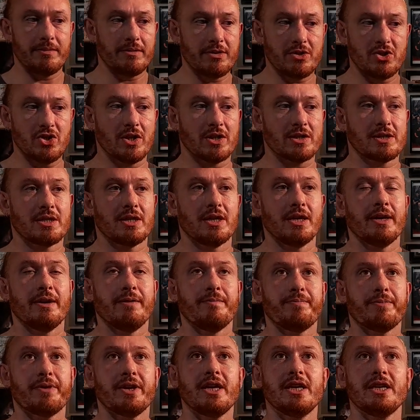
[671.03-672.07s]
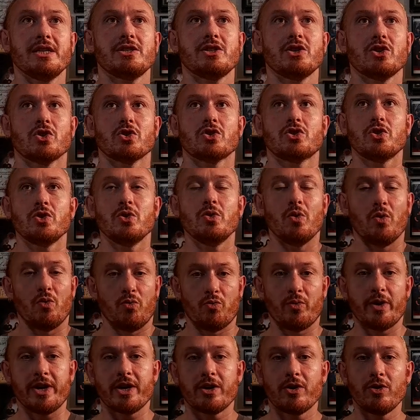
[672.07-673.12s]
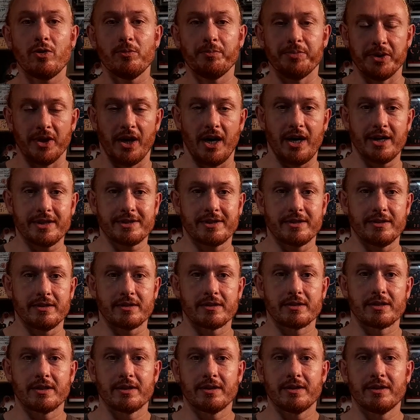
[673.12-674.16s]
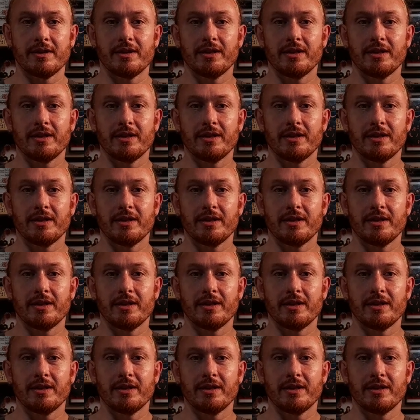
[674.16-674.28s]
just easier to recoup losses